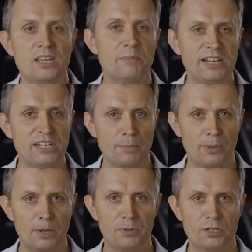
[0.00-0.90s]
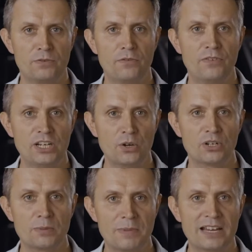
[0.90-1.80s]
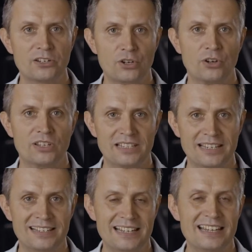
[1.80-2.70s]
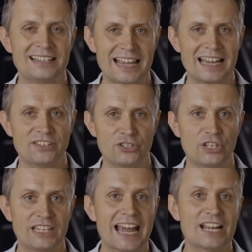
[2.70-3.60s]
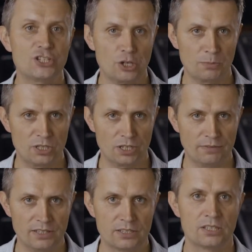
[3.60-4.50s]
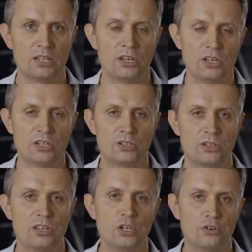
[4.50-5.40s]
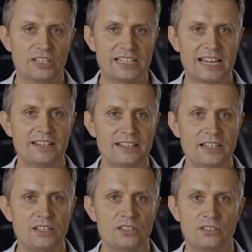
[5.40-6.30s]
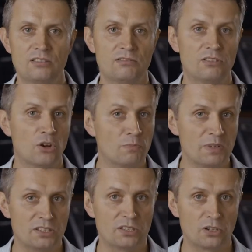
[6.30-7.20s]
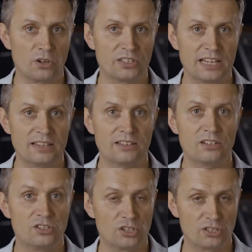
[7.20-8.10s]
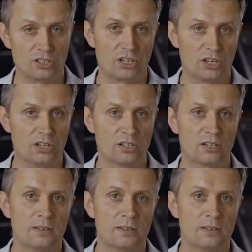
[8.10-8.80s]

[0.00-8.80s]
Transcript: immediate purpose for video-on-demand content is as a catch-up service so that your attendees don't miss the content that has just occurred.